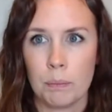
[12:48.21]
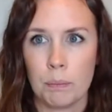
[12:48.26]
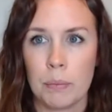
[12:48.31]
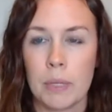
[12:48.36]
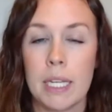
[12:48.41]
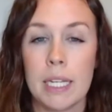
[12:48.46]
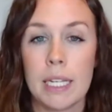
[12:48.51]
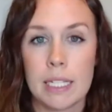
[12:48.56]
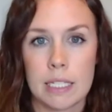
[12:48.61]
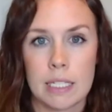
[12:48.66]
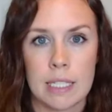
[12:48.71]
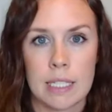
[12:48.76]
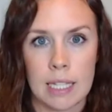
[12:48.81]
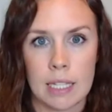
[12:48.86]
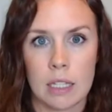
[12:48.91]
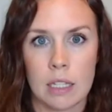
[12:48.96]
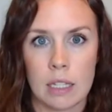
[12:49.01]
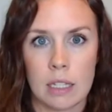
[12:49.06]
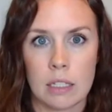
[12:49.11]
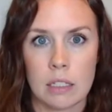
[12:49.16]
piece
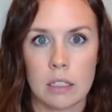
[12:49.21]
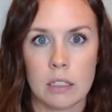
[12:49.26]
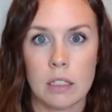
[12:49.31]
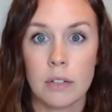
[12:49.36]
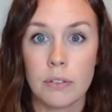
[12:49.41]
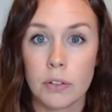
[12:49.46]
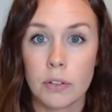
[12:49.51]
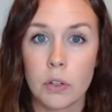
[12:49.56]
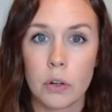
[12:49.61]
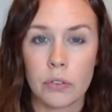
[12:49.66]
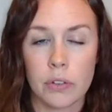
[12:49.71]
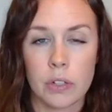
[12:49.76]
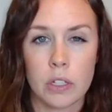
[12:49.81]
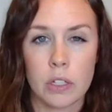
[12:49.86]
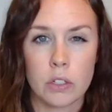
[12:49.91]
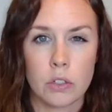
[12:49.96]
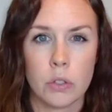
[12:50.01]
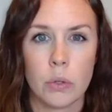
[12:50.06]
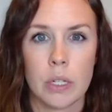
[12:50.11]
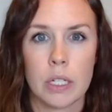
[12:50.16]
that is difficult for
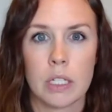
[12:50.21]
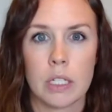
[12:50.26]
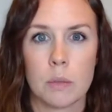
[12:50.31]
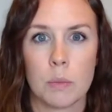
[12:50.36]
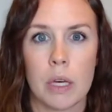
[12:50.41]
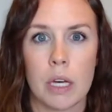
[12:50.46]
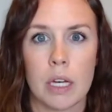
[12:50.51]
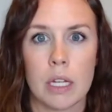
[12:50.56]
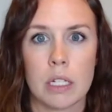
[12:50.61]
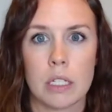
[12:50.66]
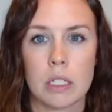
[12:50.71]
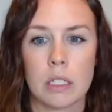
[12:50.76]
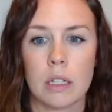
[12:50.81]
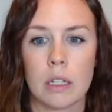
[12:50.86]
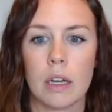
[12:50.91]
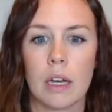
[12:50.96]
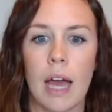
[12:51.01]
the students because